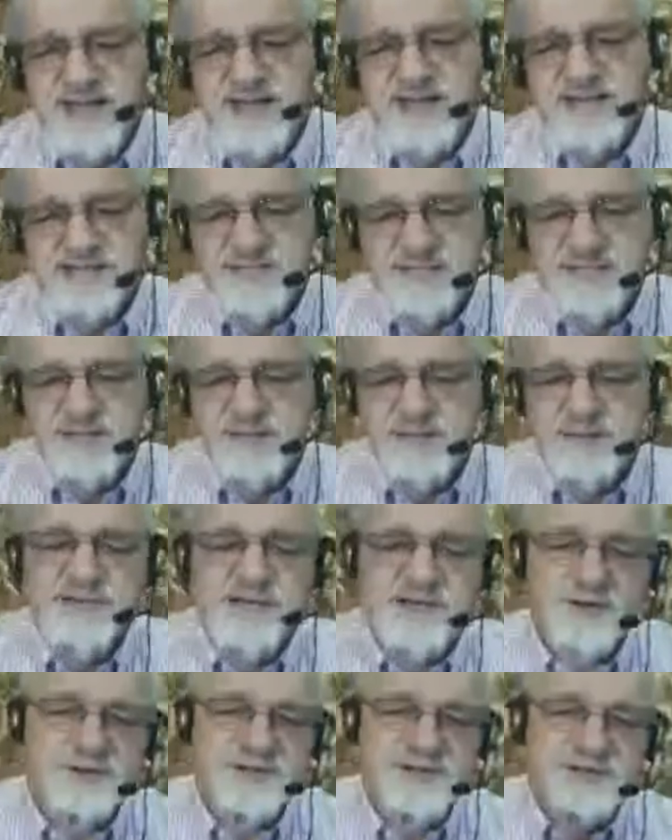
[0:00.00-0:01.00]
Actually, those
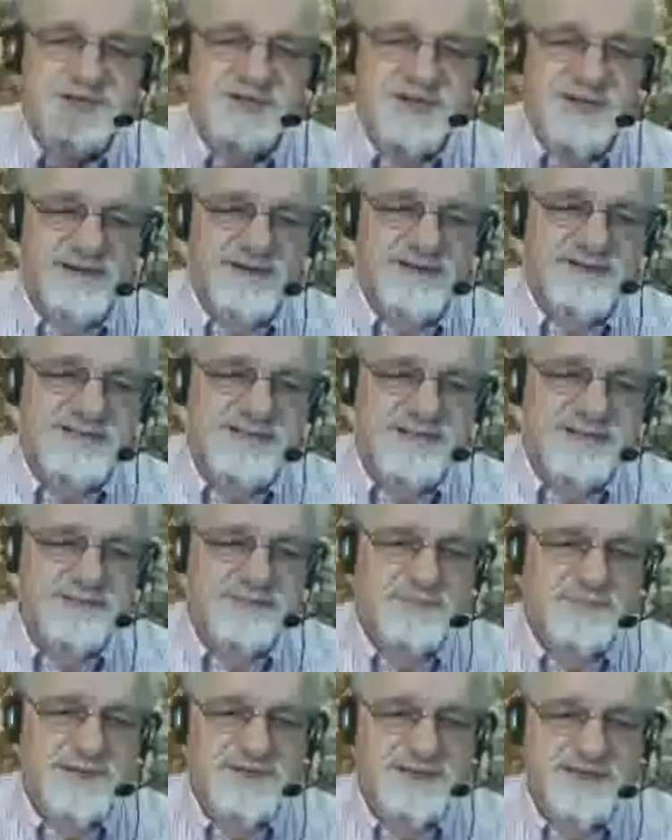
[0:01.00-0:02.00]
go to TARs,
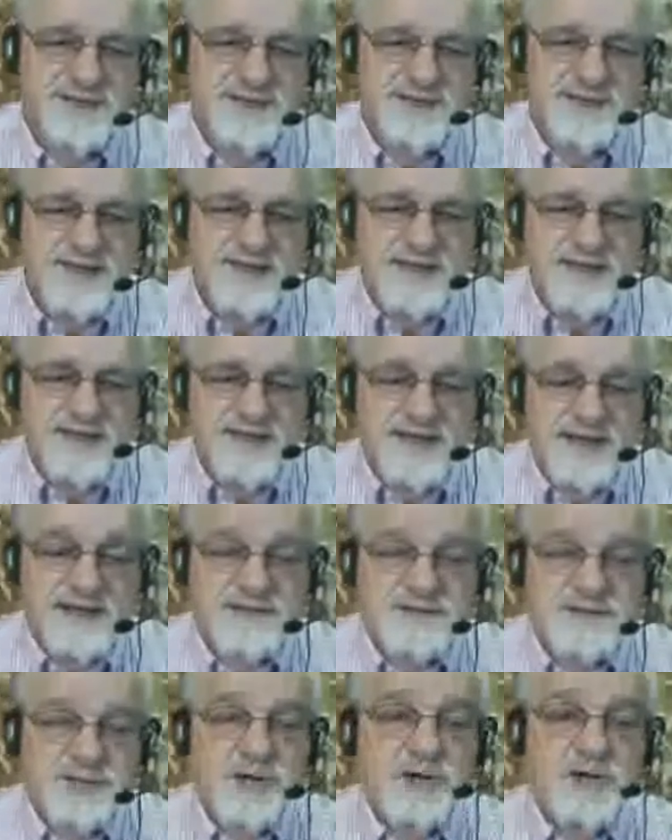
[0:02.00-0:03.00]
but
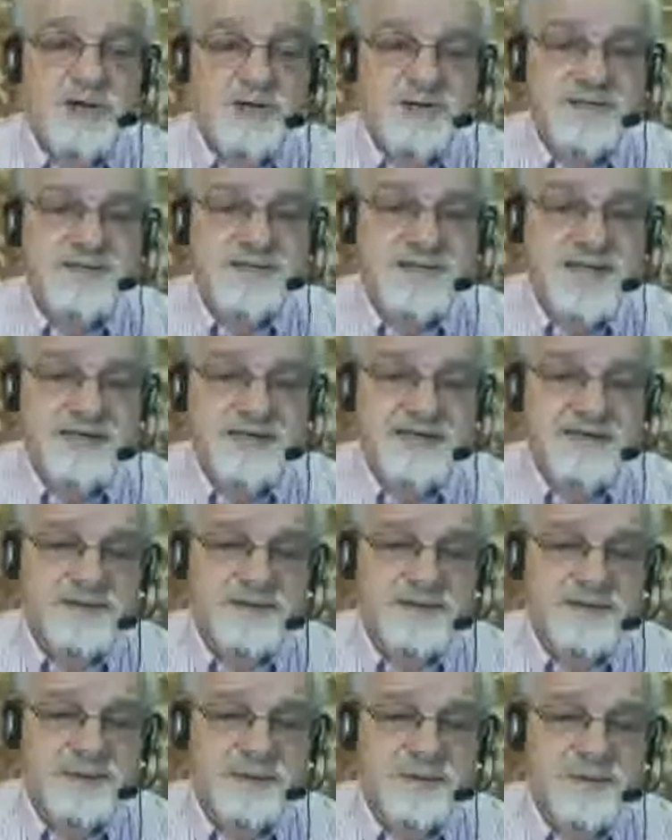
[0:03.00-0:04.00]
uh, TAR can
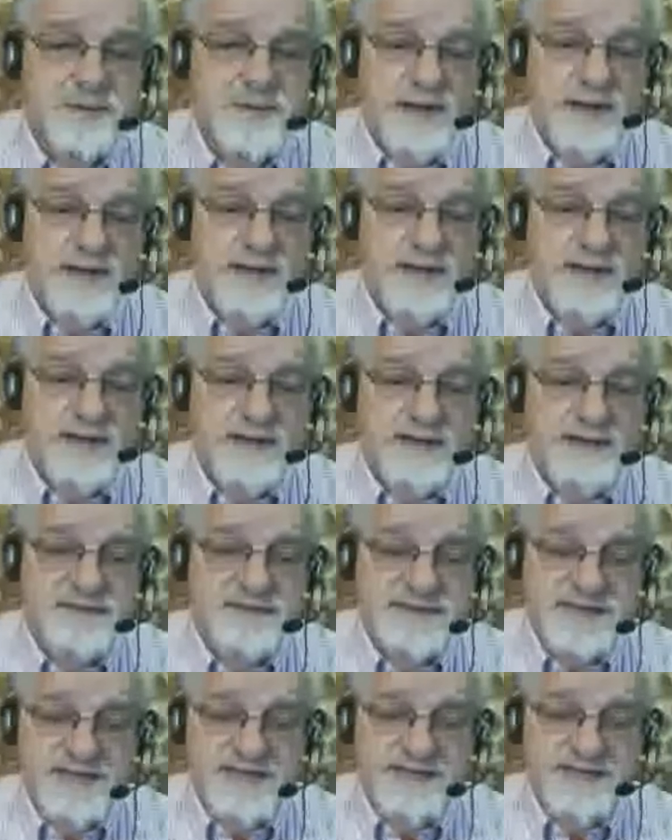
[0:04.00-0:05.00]
do uh,
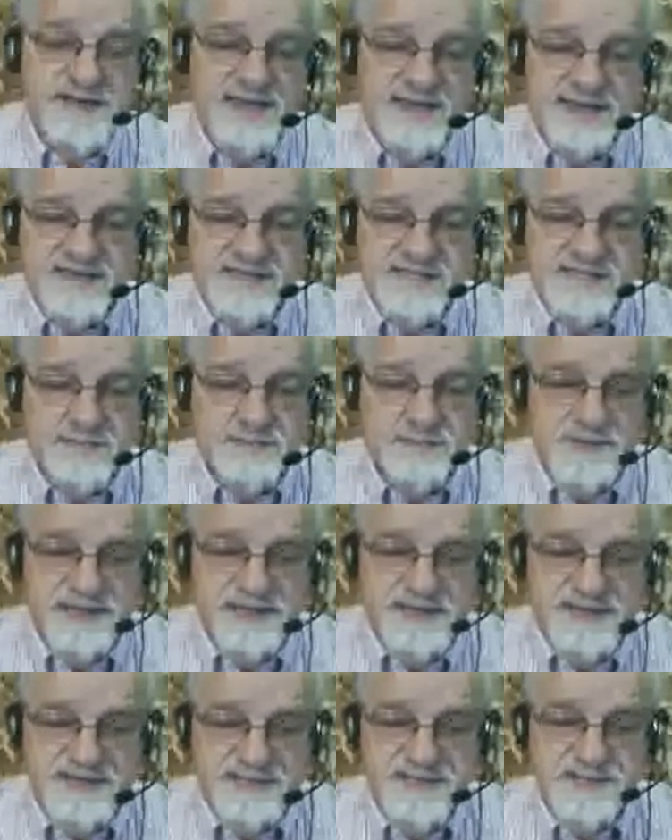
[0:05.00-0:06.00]
can accept
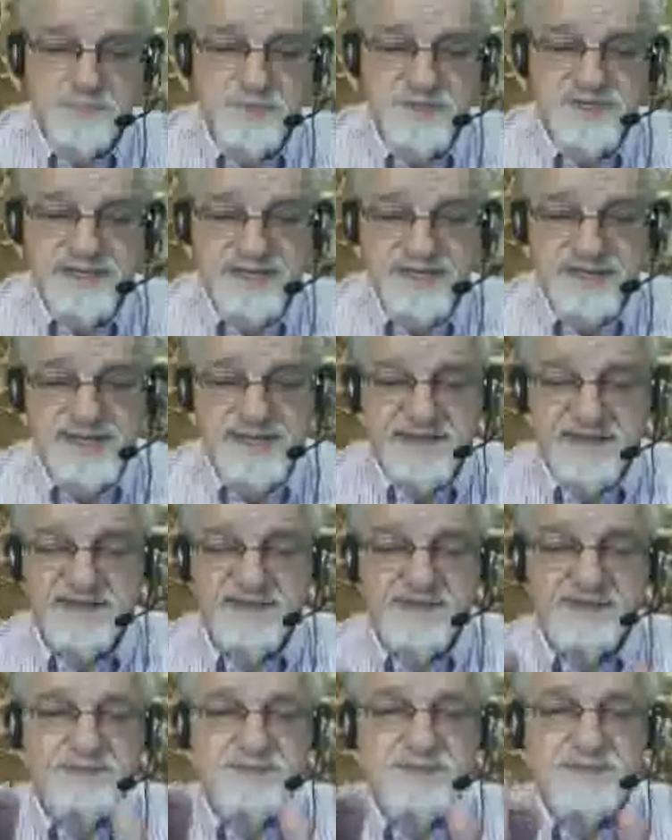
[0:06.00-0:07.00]
links, but it can't
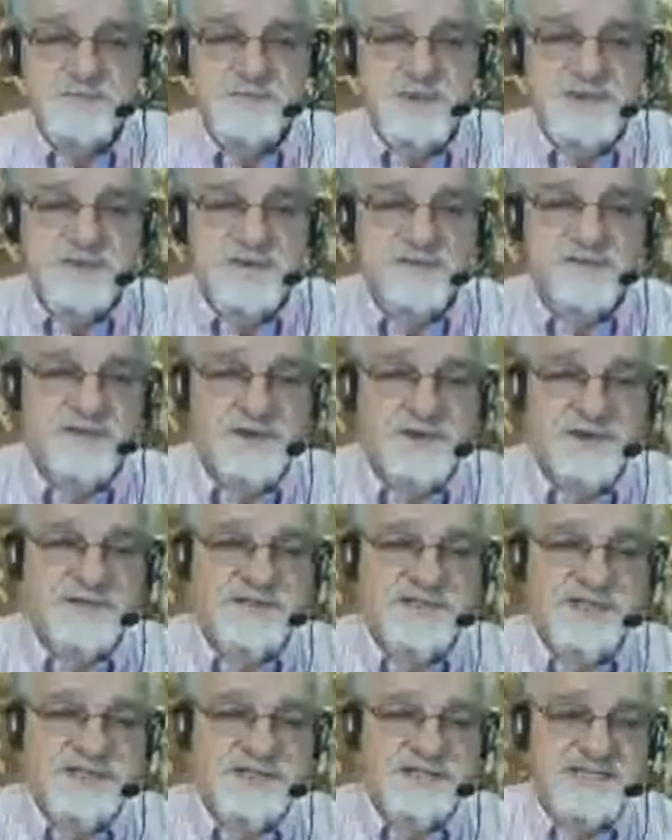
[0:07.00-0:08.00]
do the special
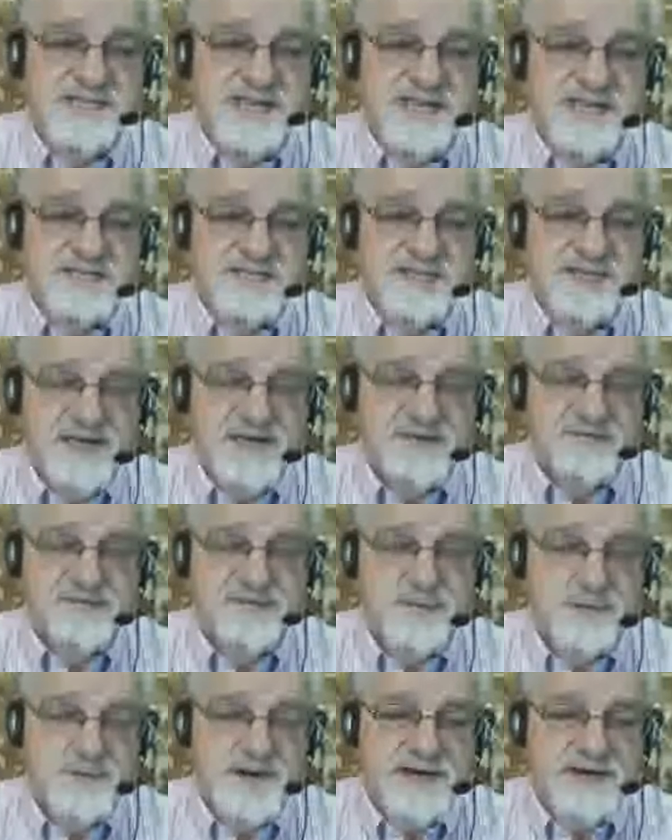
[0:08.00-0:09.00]
files in the slash dev
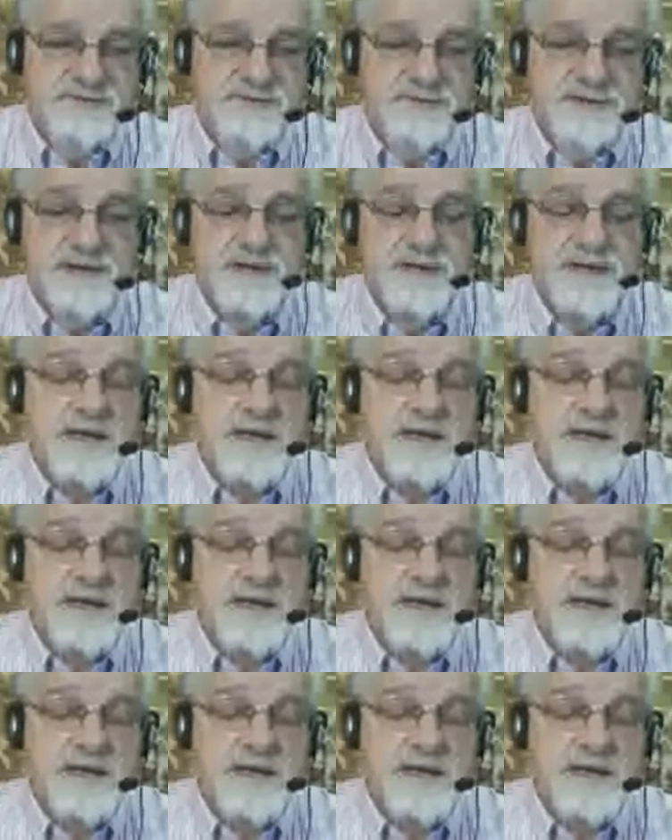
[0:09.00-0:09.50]
directory.